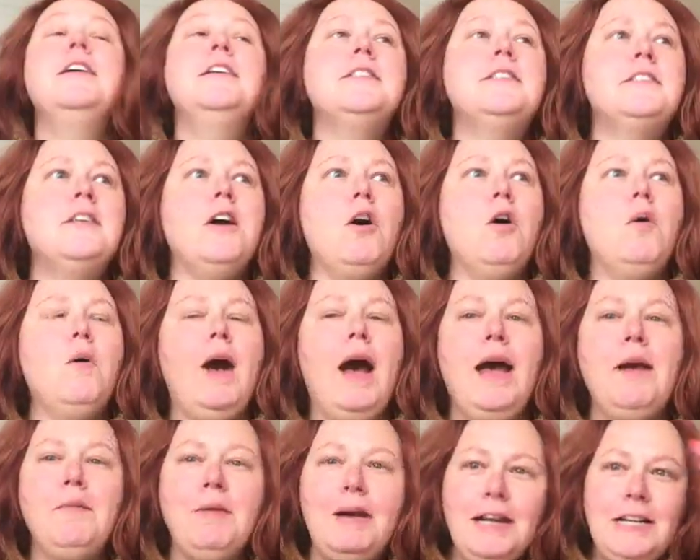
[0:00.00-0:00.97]
So
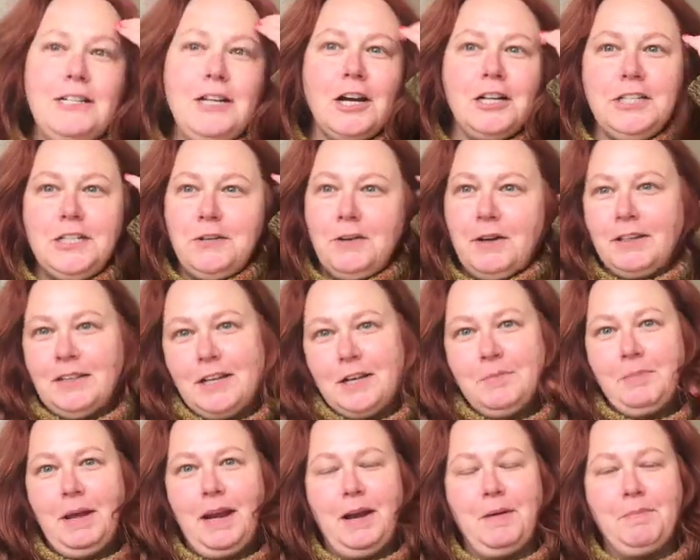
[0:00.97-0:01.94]
I want to talk to you a
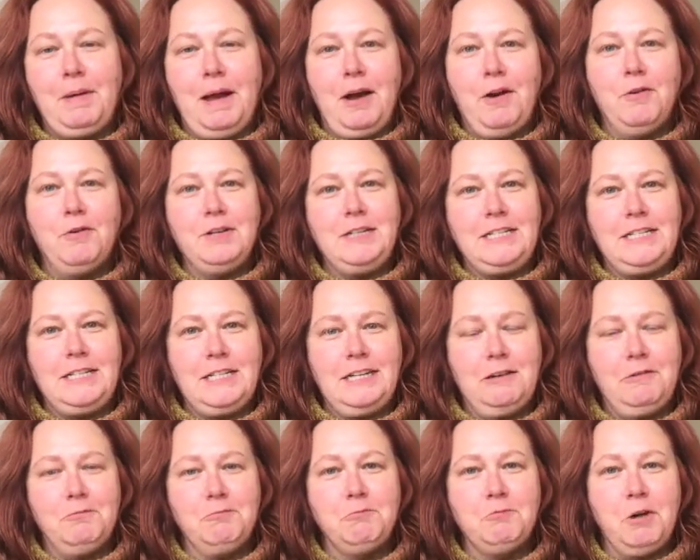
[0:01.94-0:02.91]
little bit about
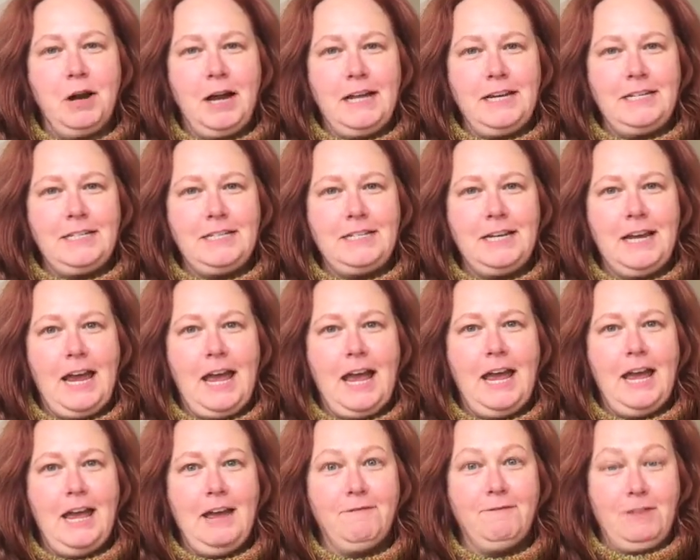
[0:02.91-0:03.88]
what
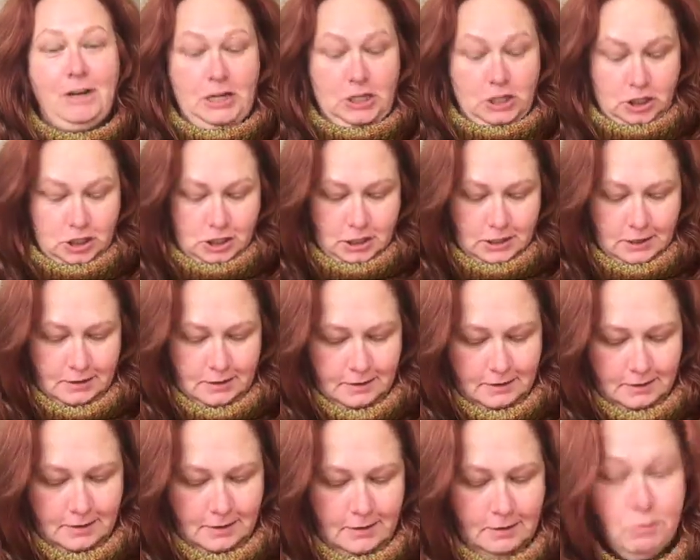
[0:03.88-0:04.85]
I have finished,
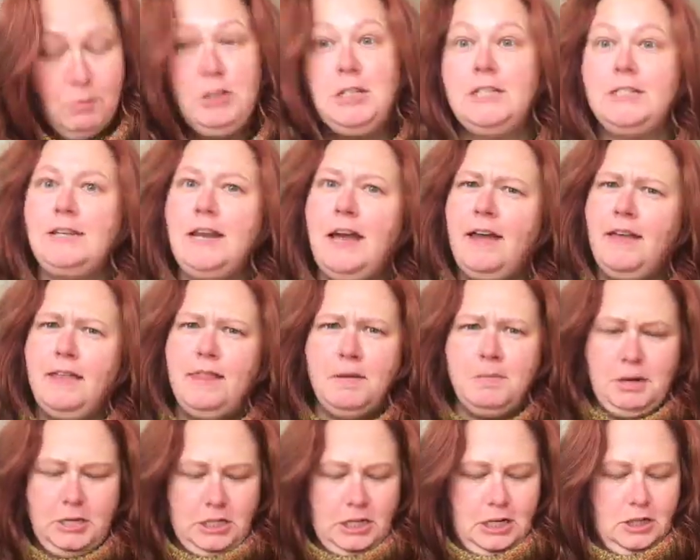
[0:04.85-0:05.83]
which is not that
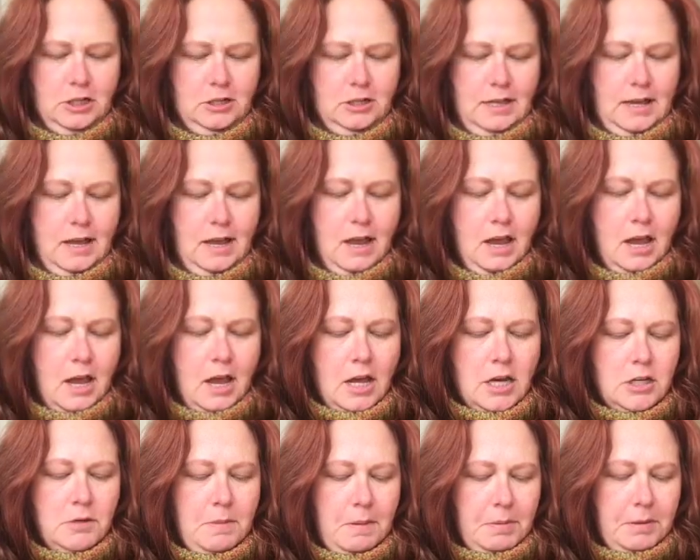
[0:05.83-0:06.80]
much actually. Do
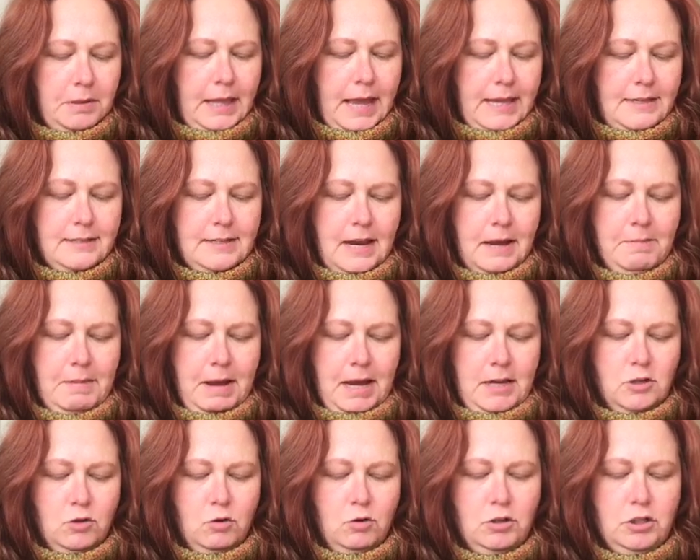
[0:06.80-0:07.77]
you remember last time I
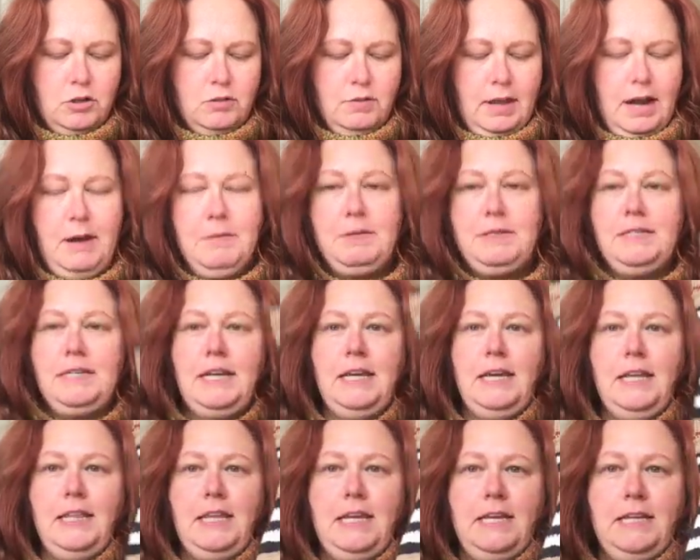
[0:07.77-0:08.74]
told you that I was
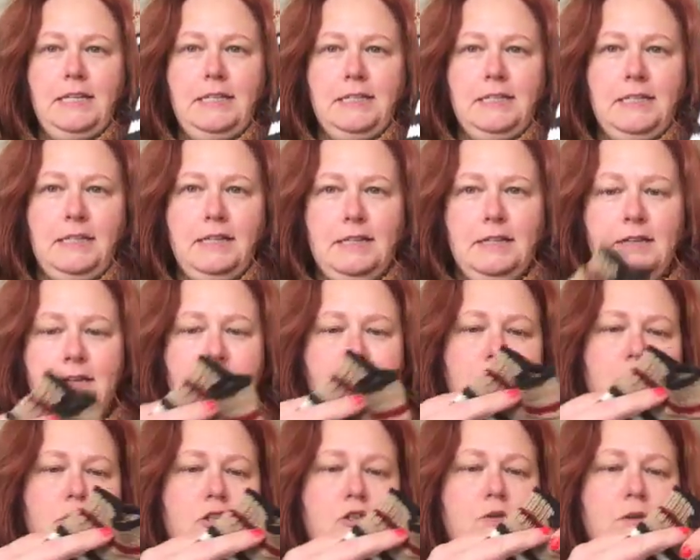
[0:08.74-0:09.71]
knitting these
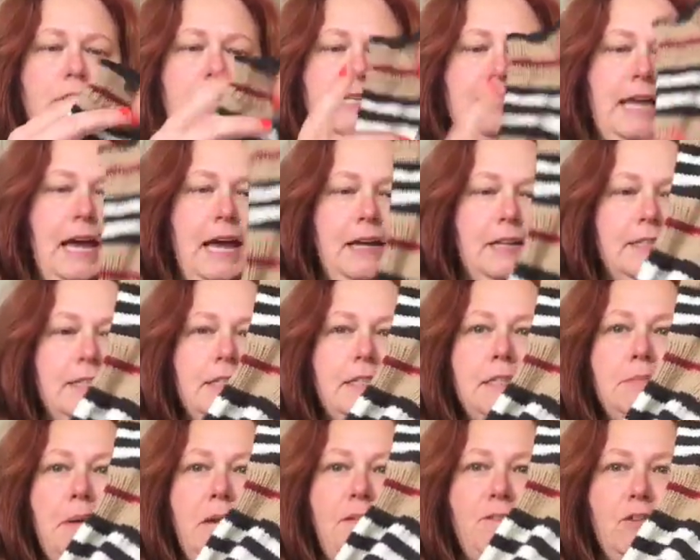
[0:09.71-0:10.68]
shorty socks? This
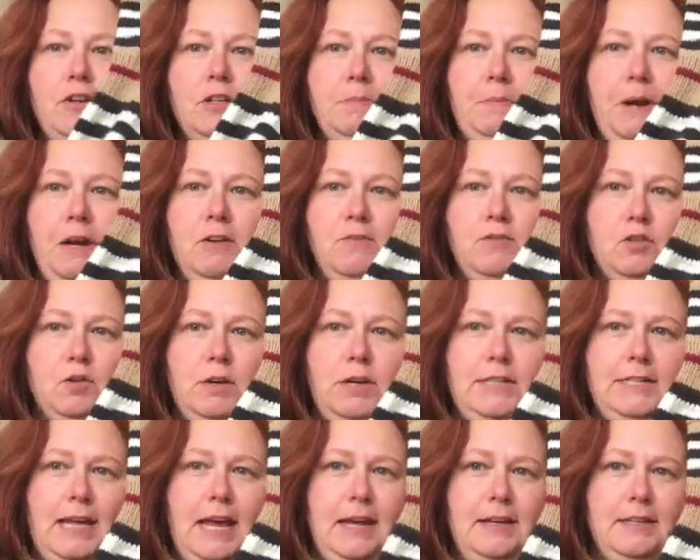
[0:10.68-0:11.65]
is my first pair of shorty
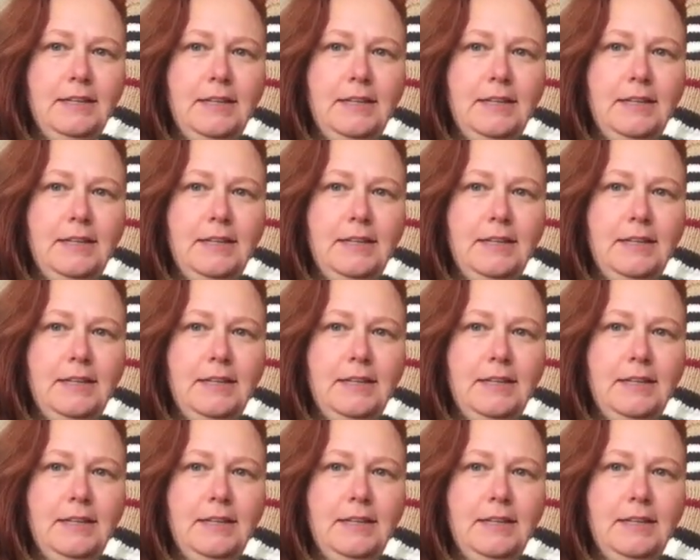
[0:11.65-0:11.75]
socks